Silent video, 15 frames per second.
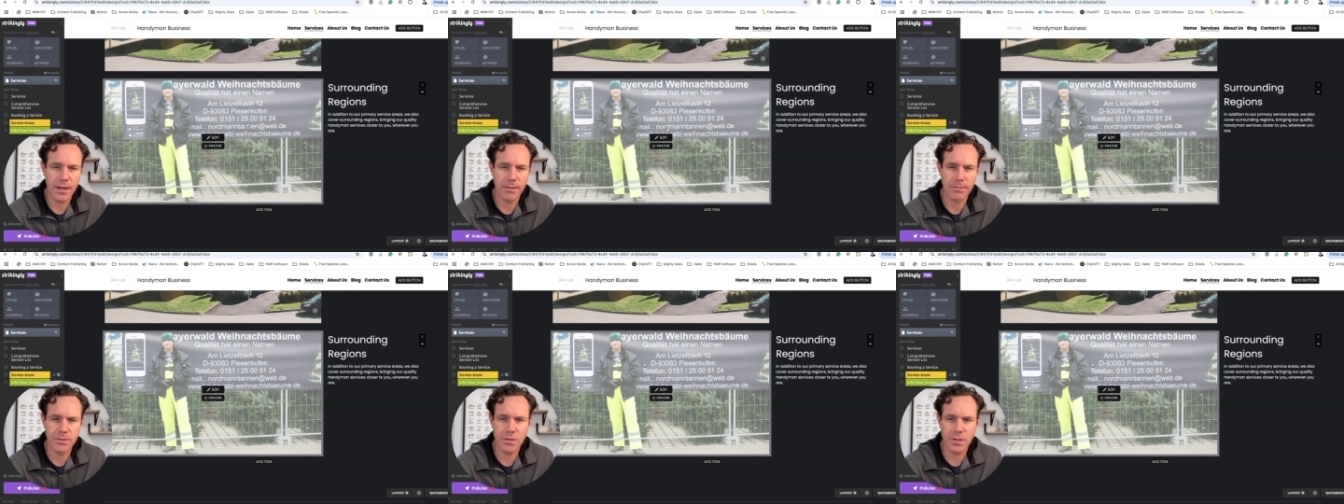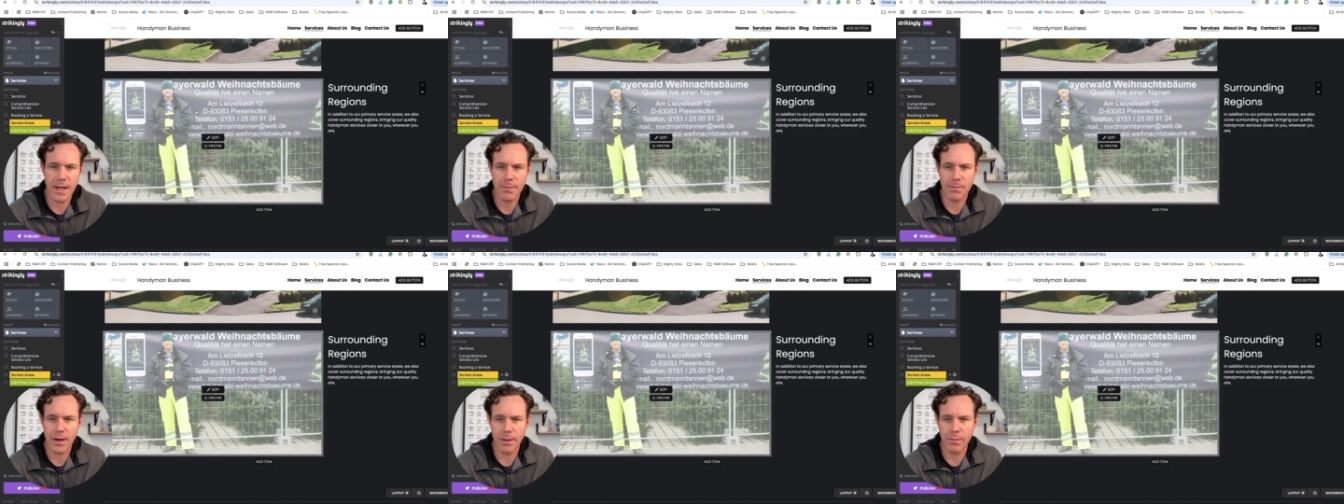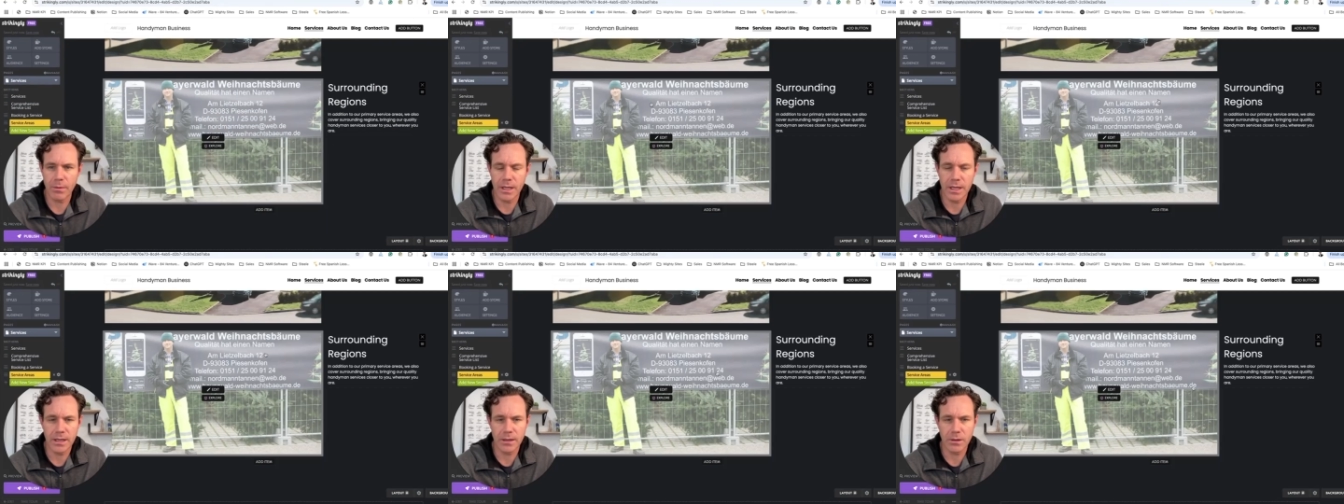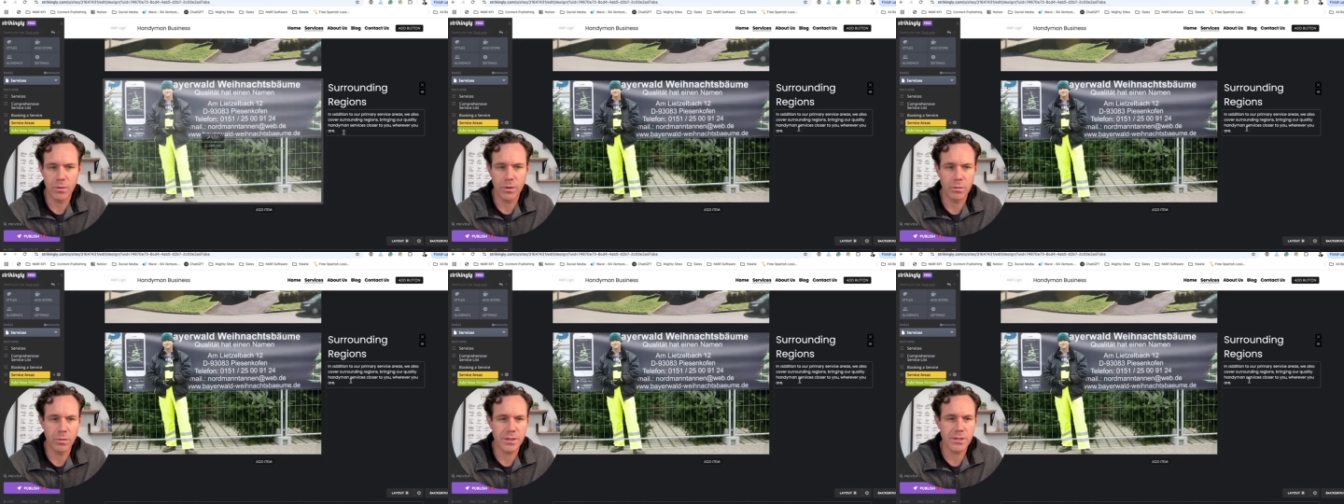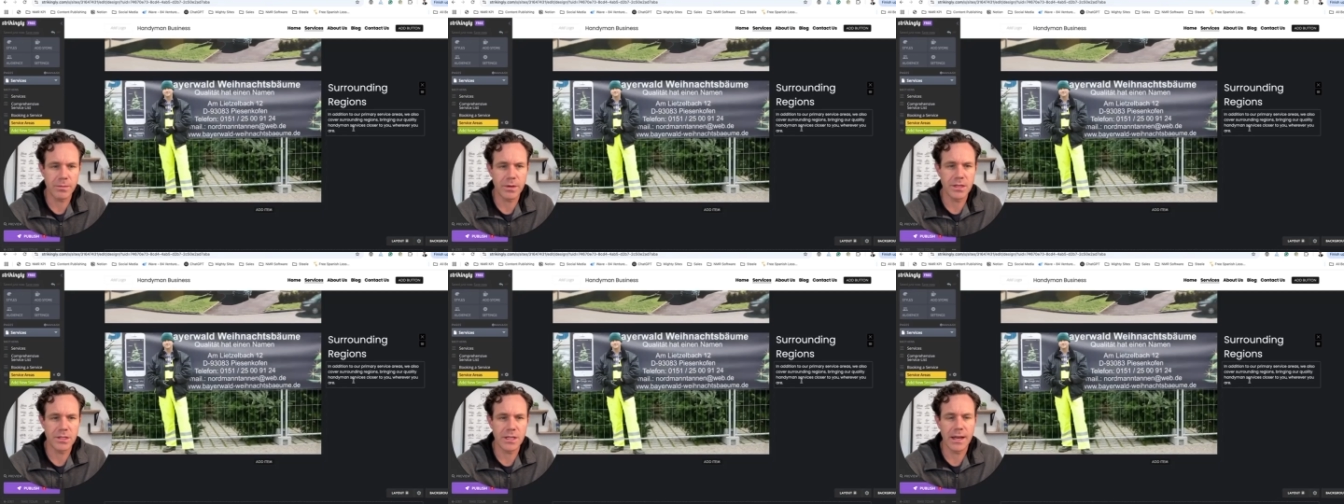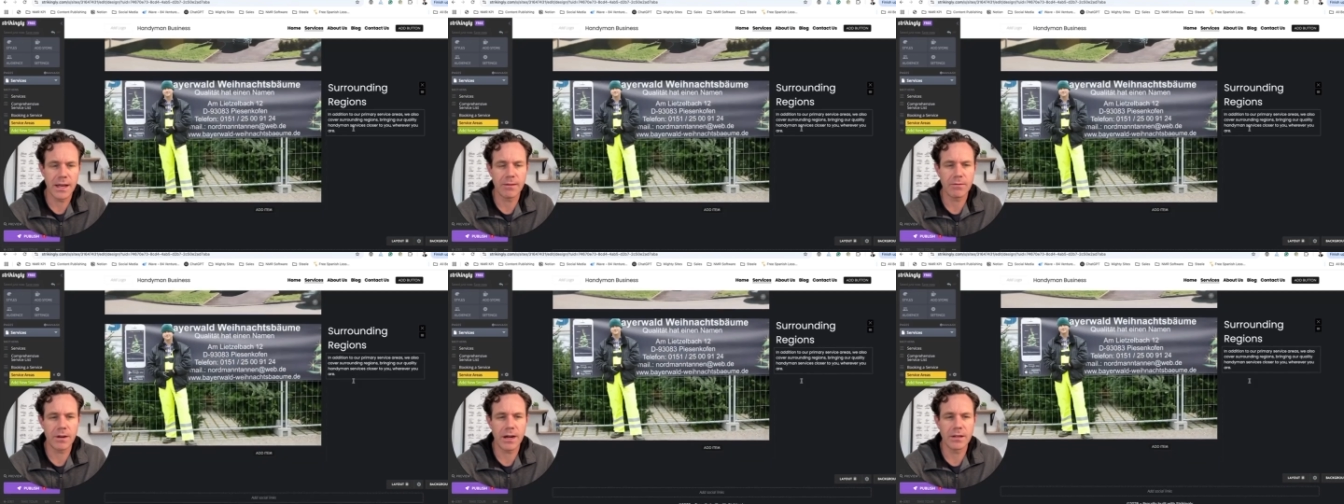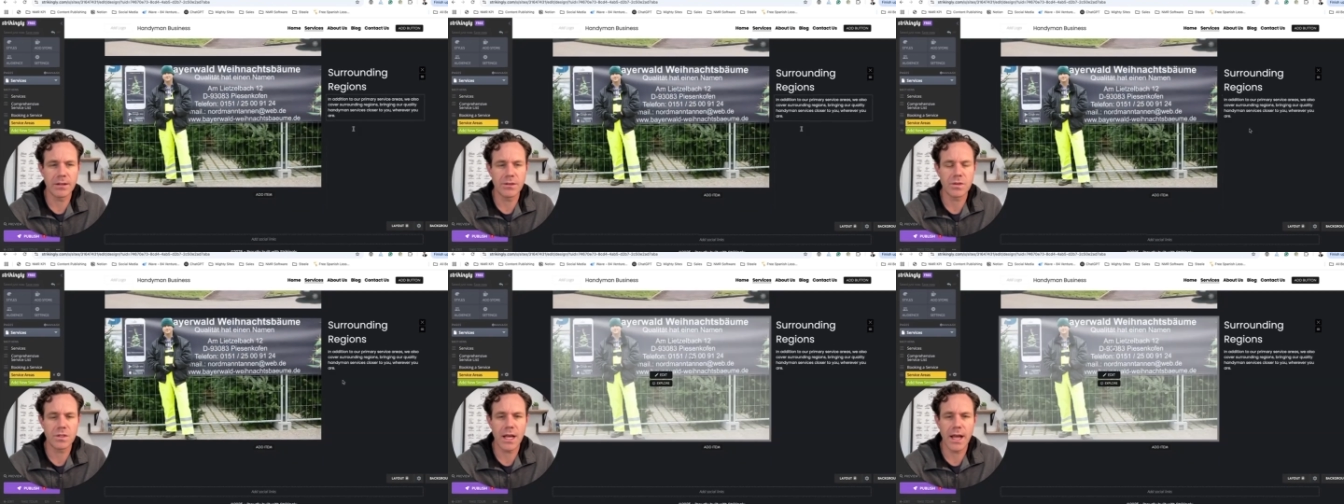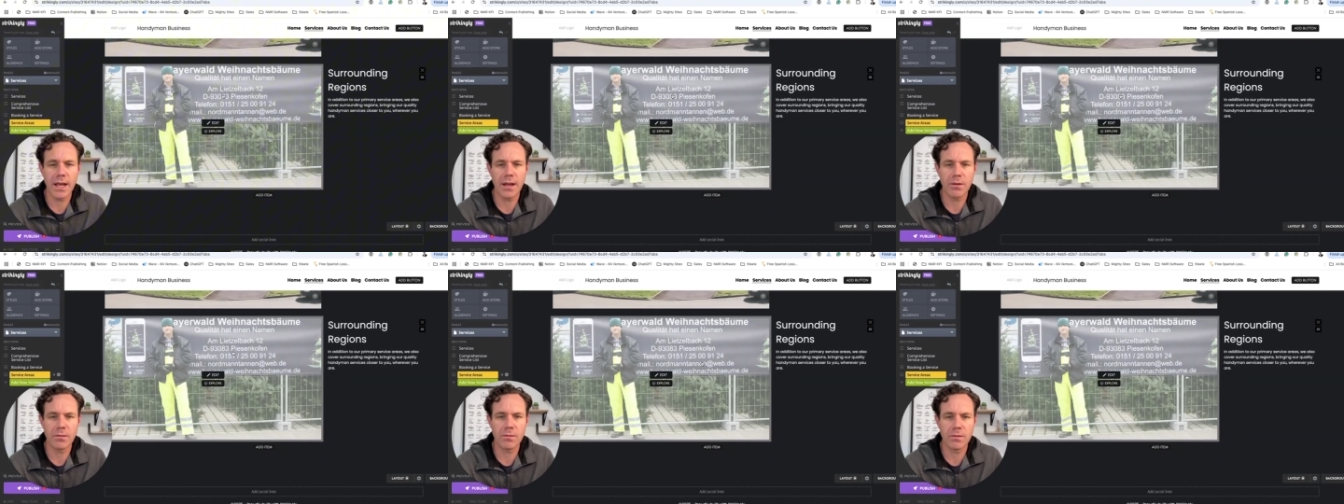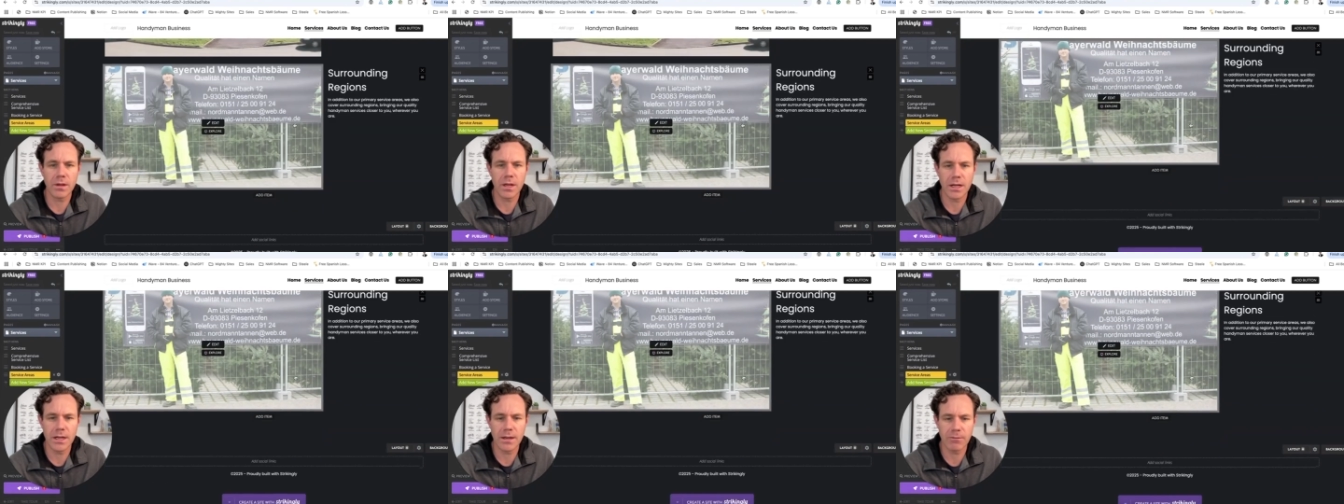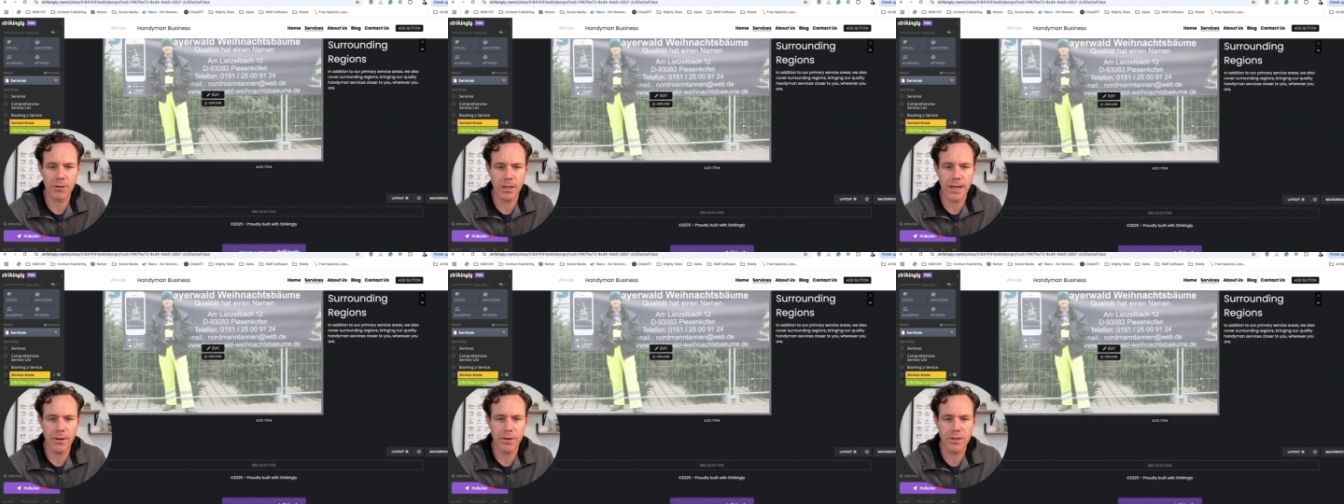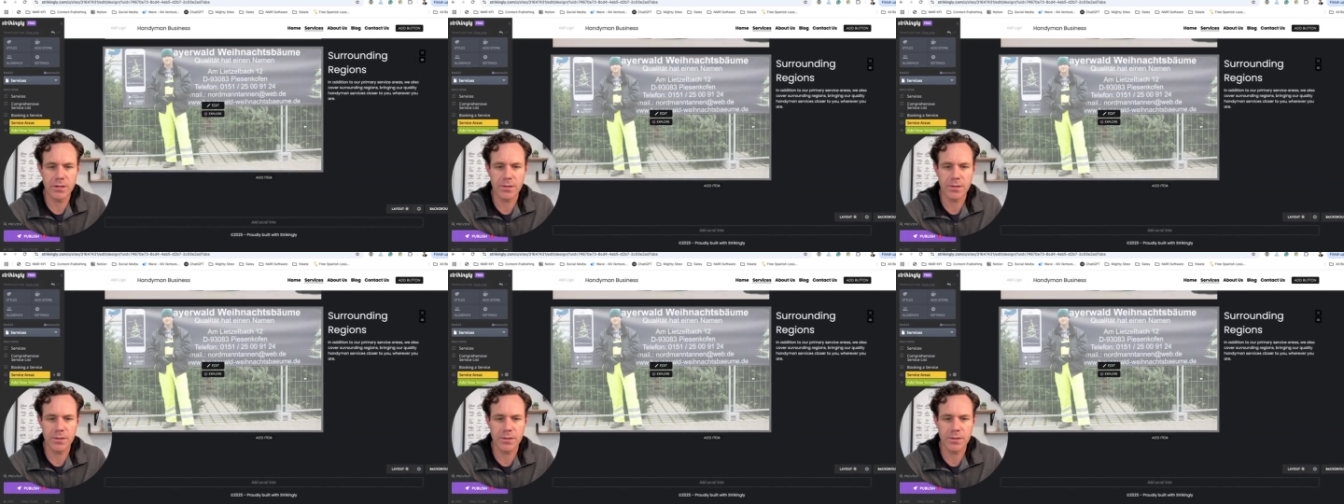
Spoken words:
so that probably I wouldn't want somebody standing in front of a sign in a different language.